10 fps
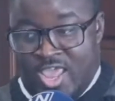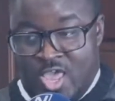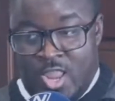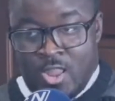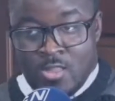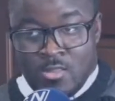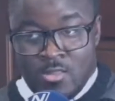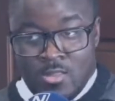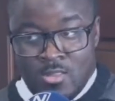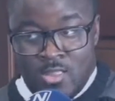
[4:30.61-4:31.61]
can
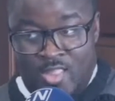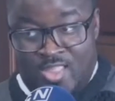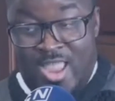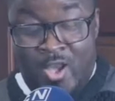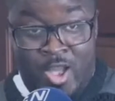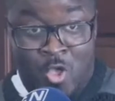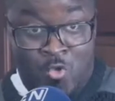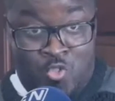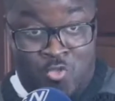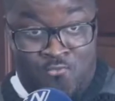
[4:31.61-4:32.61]
stand on their
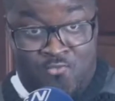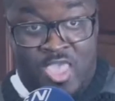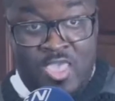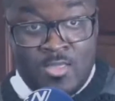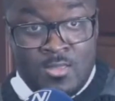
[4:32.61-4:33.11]
own 2 feet